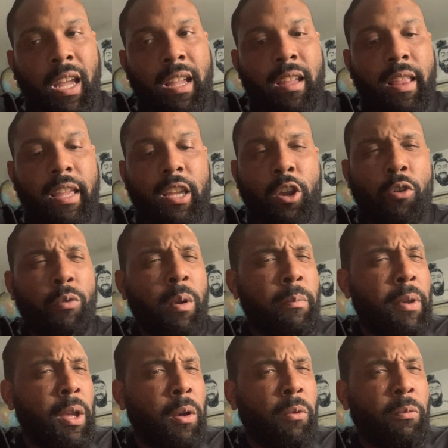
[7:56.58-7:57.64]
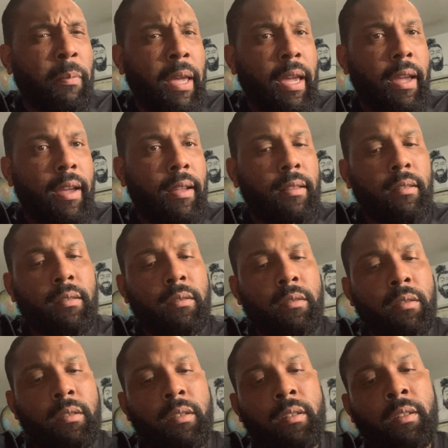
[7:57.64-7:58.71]
like a grumpy old man.
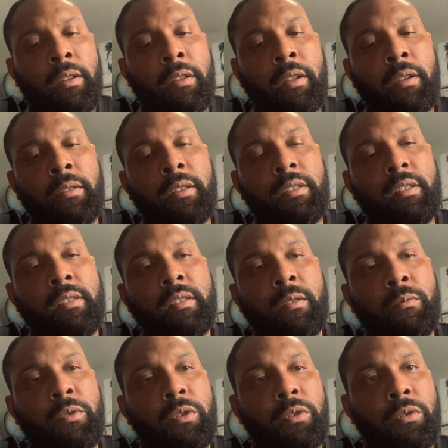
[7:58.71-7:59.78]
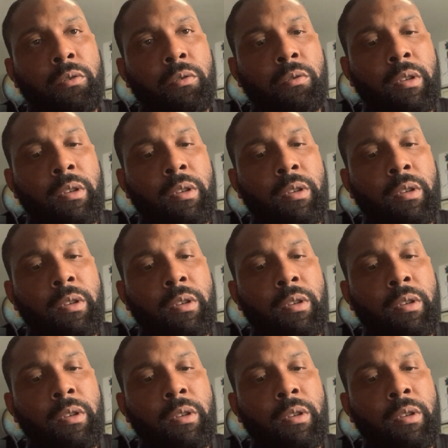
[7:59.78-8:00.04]
This is someone who